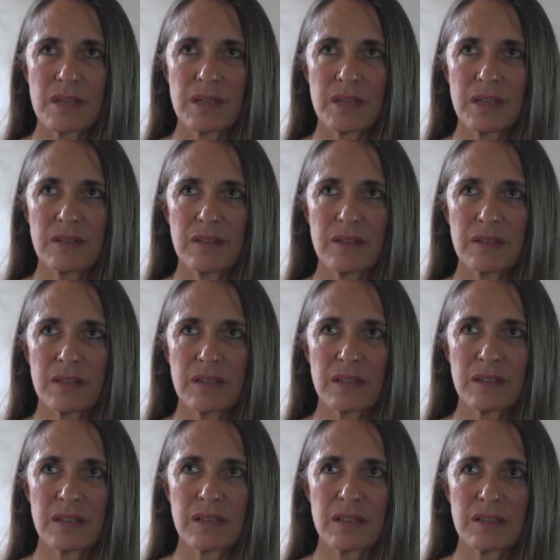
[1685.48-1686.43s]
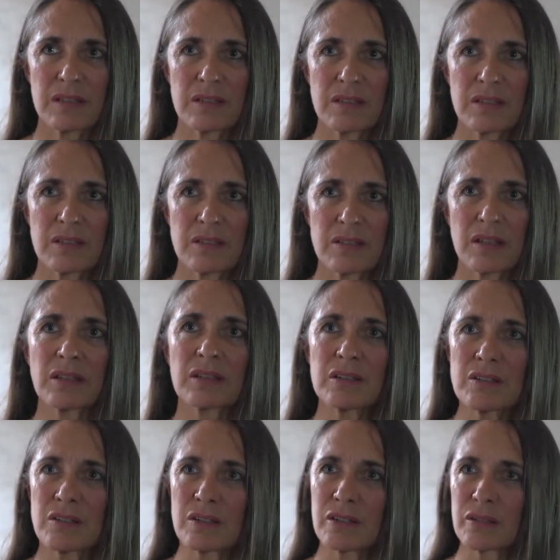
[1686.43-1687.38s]
And he uh,
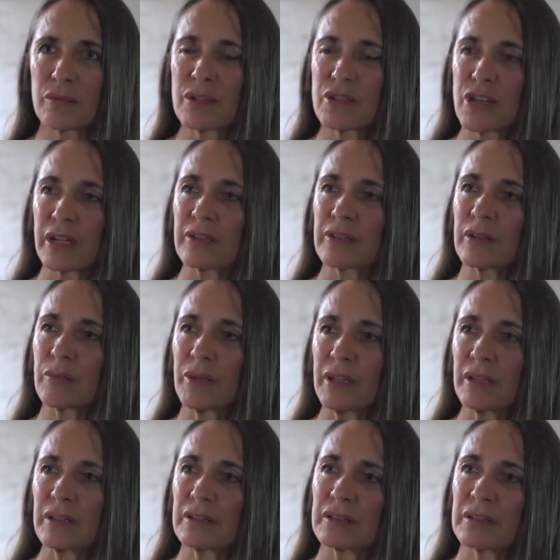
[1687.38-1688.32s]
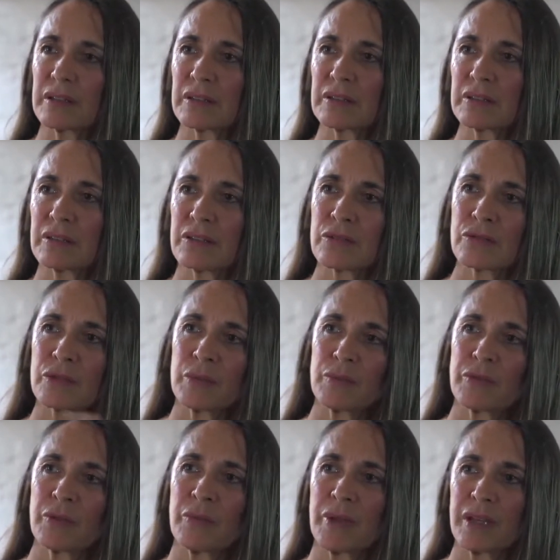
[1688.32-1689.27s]
suddenly started rejecting me on the
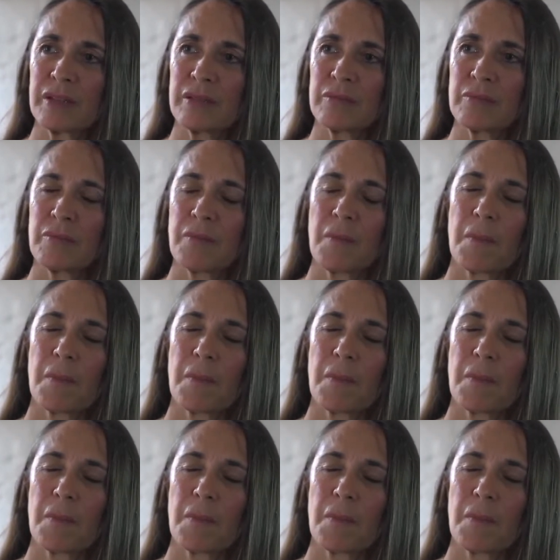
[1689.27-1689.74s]
trip to Maine.